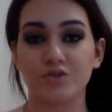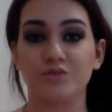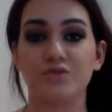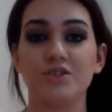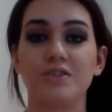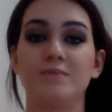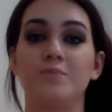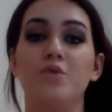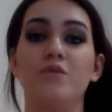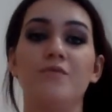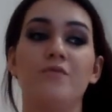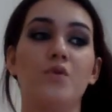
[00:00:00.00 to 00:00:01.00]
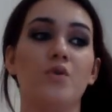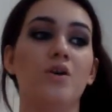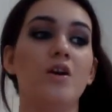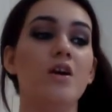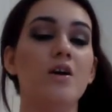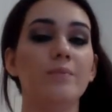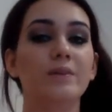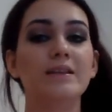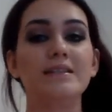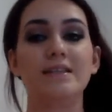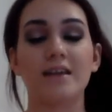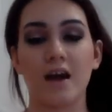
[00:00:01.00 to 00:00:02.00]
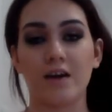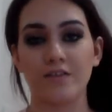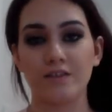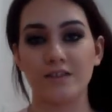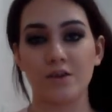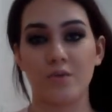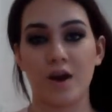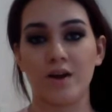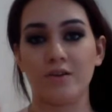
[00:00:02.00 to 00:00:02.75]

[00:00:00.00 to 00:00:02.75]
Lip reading: She's more for pleasing others around her,